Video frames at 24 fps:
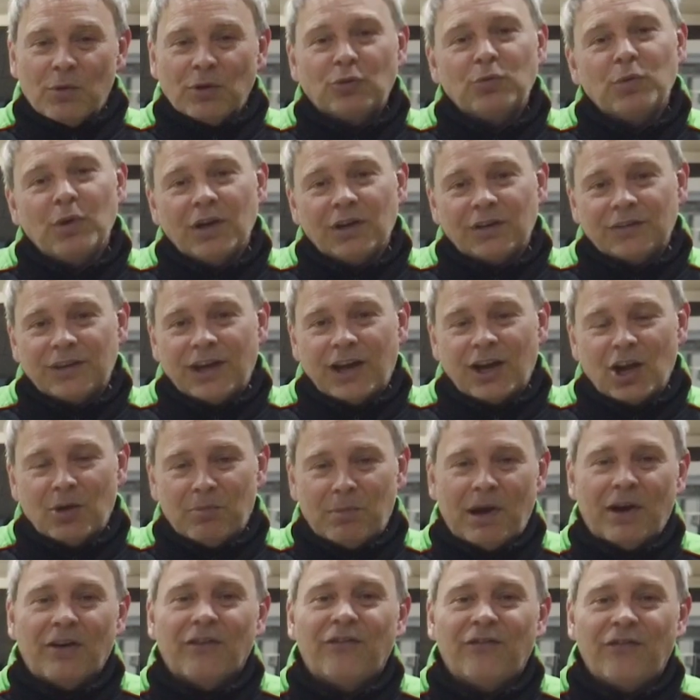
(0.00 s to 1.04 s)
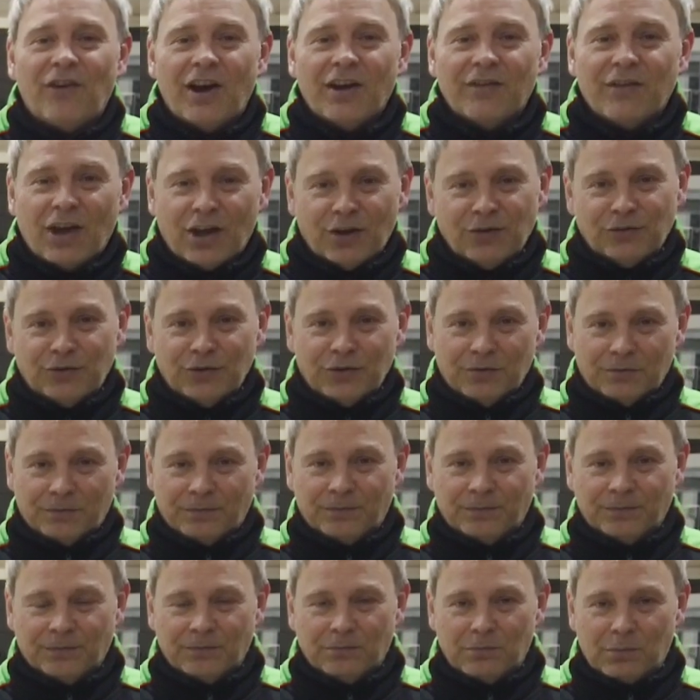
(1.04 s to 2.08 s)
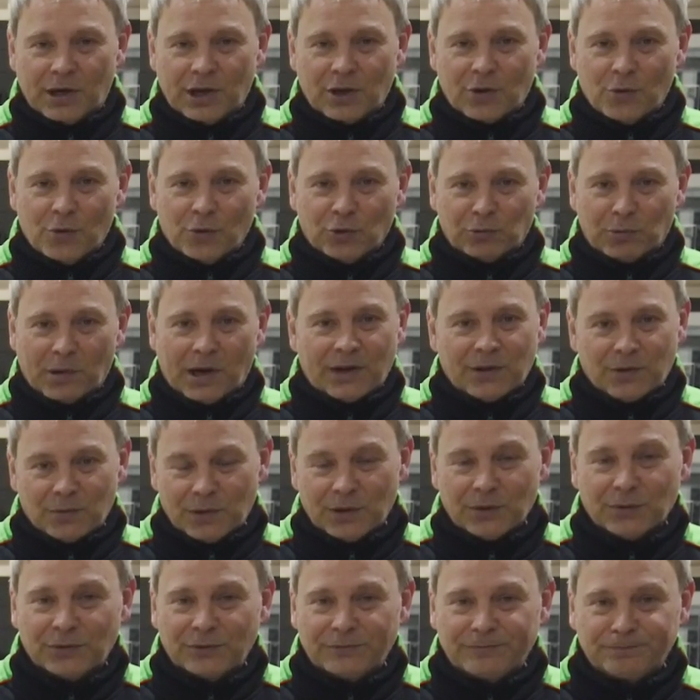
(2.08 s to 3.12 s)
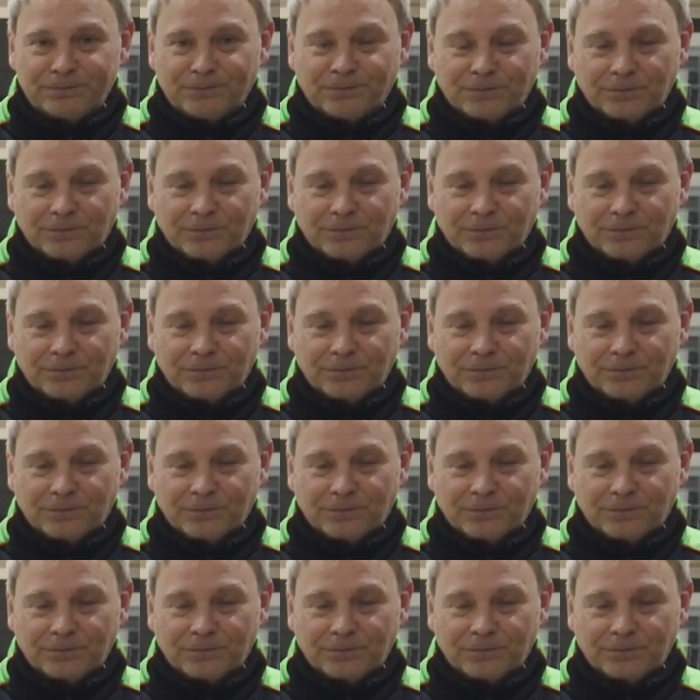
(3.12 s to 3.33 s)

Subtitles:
which works out about 500 brake horsepower at the wheels.